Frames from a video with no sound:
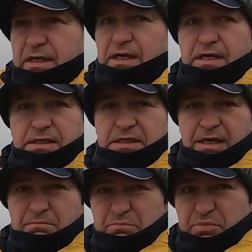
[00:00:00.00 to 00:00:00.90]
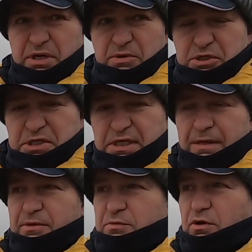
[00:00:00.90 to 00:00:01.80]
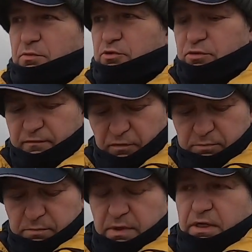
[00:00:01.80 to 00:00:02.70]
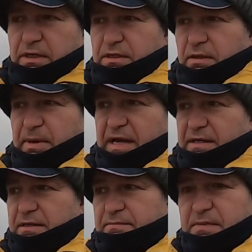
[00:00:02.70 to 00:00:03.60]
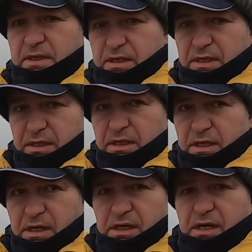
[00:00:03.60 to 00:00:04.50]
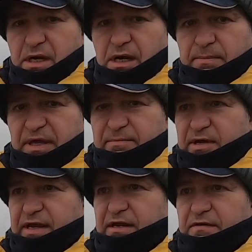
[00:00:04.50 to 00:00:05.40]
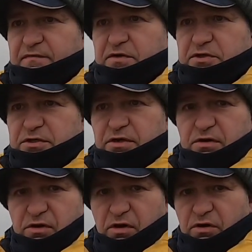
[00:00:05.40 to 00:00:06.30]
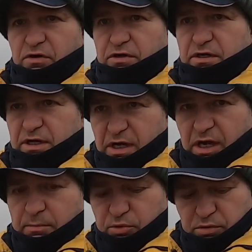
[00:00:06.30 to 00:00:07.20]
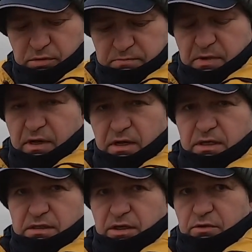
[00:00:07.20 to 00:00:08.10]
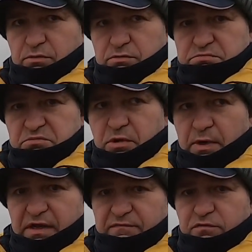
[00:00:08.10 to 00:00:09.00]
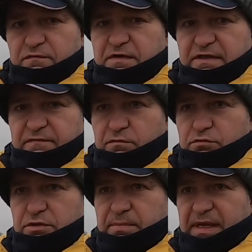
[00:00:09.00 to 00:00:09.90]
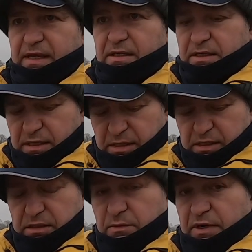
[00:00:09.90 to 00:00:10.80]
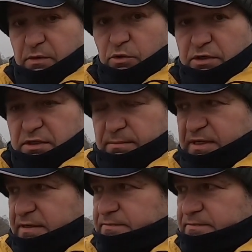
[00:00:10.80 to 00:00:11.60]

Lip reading: is the same, pretty much the same as what I would from the bank. I bait my area first, or I put, you know, quite a few feeder fulls of bait to where I want it to be.